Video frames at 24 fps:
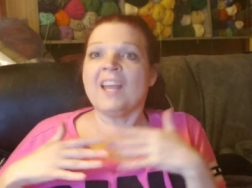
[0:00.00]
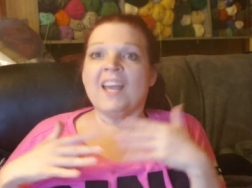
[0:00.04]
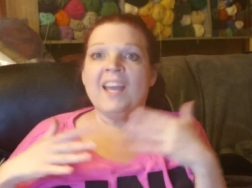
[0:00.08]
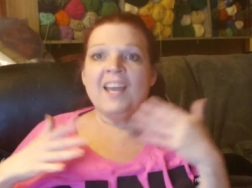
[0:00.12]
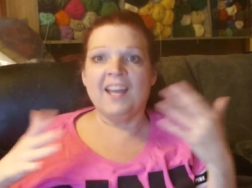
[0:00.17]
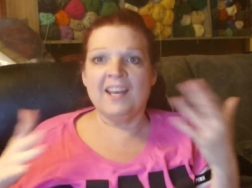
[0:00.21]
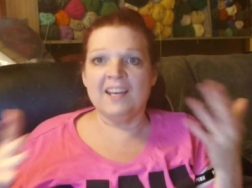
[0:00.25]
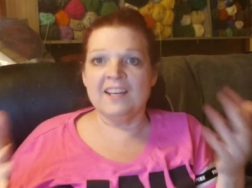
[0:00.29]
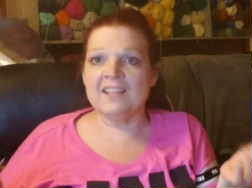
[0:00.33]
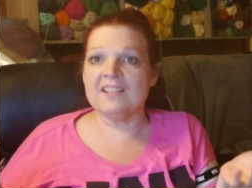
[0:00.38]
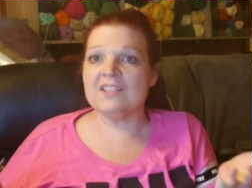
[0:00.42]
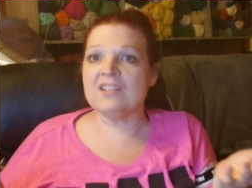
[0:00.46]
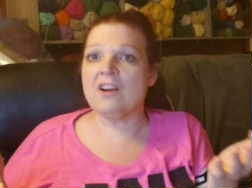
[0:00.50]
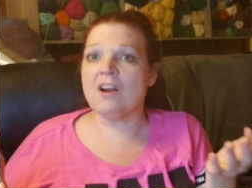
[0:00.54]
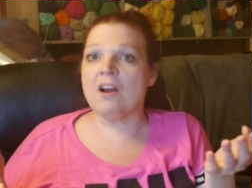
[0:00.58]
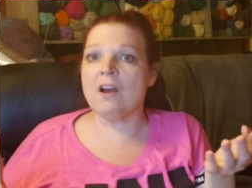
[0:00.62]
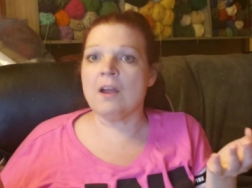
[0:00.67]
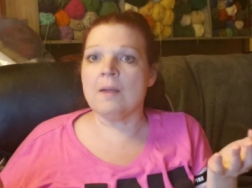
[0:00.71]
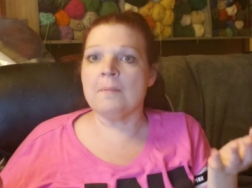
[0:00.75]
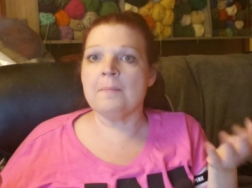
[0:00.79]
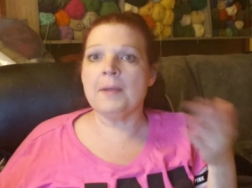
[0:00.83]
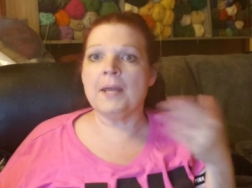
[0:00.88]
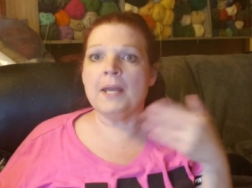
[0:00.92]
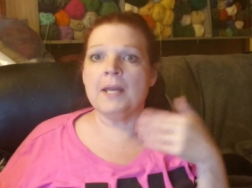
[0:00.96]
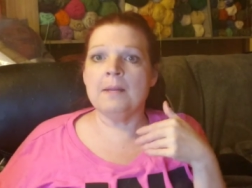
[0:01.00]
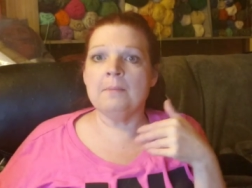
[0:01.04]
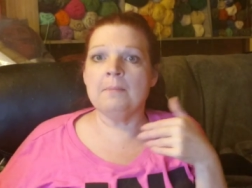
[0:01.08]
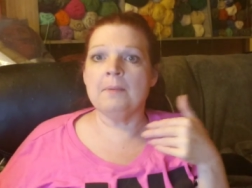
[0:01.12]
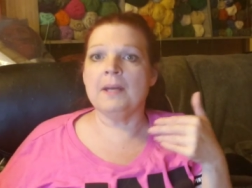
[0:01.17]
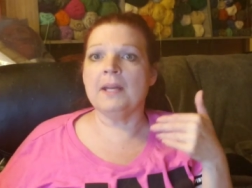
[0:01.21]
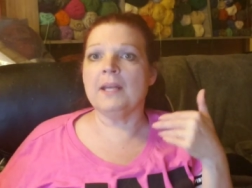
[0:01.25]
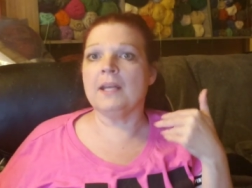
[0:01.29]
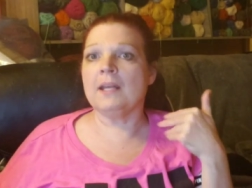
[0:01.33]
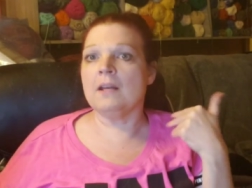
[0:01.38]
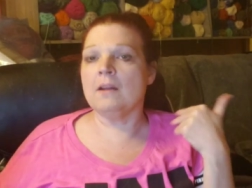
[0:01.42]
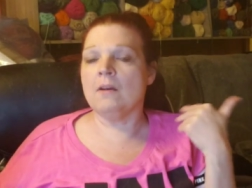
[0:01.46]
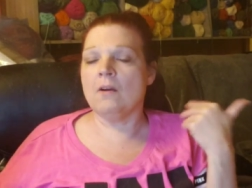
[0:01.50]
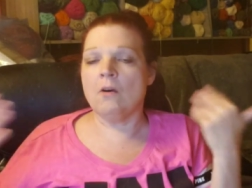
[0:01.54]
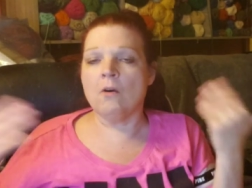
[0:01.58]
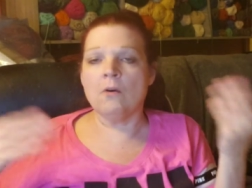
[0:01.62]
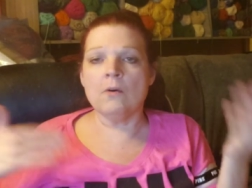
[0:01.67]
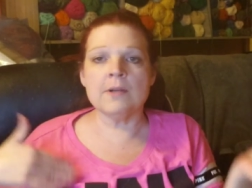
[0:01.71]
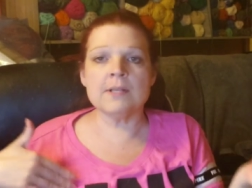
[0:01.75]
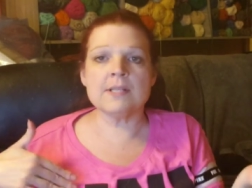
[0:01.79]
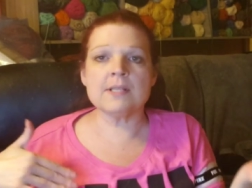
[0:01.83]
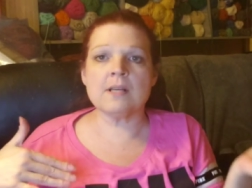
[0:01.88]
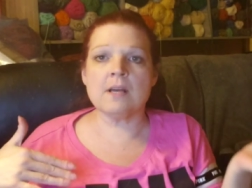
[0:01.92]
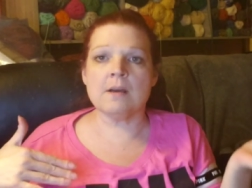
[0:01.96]
anytime anybody can
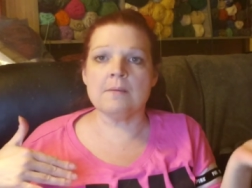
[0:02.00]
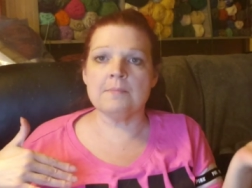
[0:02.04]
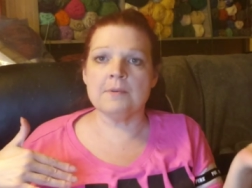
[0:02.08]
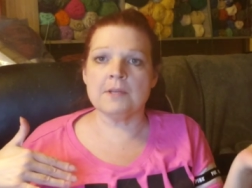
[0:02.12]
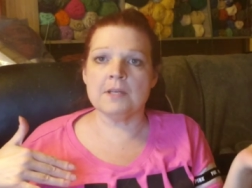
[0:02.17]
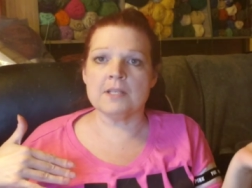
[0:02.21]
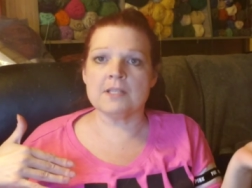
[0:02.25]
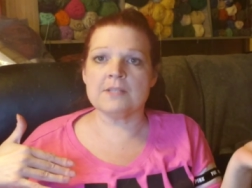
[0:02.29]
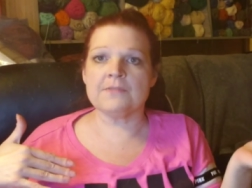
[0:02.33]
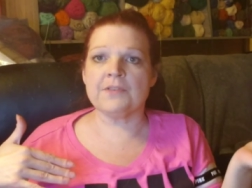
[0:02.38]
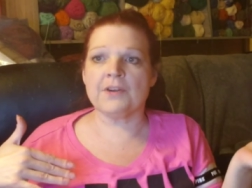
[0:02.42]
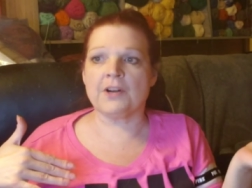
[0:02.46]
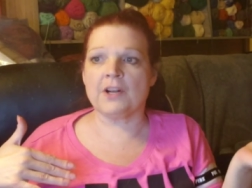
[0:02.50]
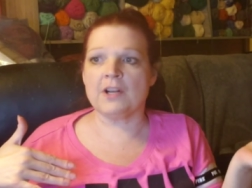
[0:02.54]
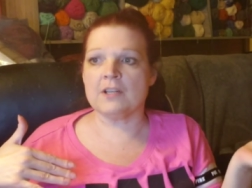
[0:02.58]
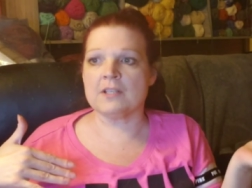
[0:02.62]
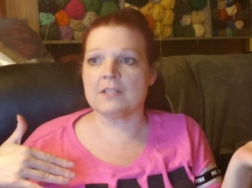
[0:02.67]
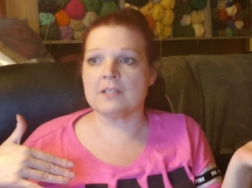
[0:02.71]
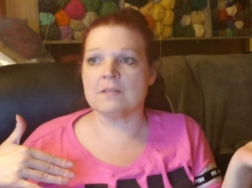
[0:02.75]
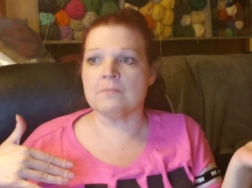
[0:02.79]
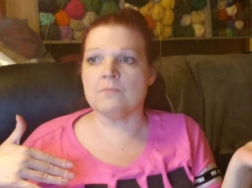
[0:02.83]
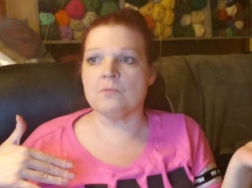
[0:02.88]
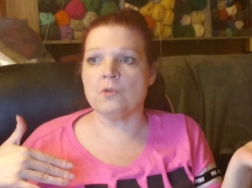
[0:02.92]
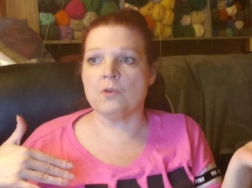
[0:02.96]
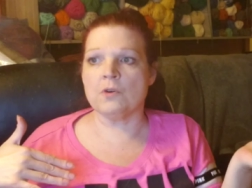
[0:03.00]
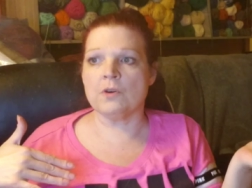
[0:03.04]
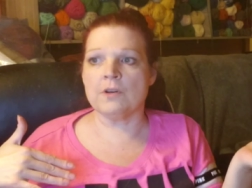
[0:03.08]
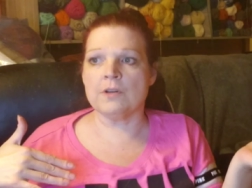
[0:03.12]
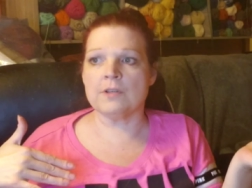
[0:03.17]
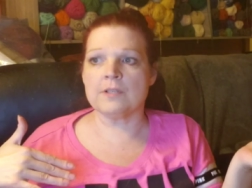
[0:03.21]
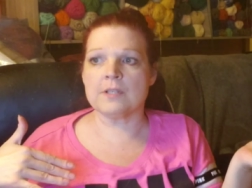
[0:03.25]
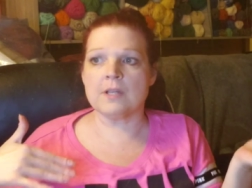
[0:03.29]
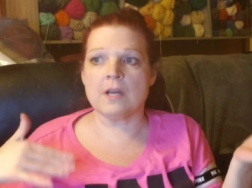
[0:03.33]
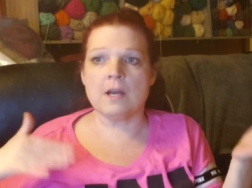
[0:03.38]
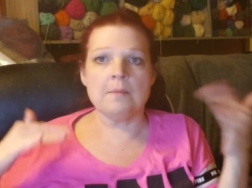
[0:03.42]
always come to us for custom orders